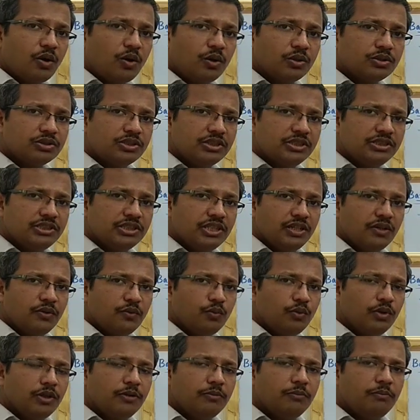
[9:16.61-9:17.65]
oxygen
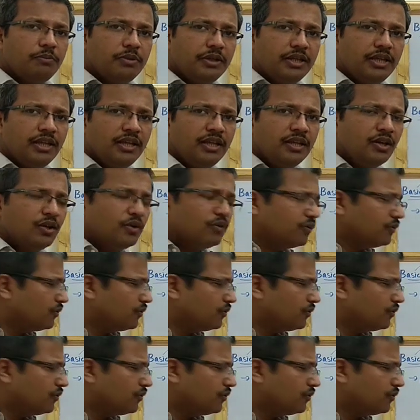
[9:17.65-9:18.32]
will be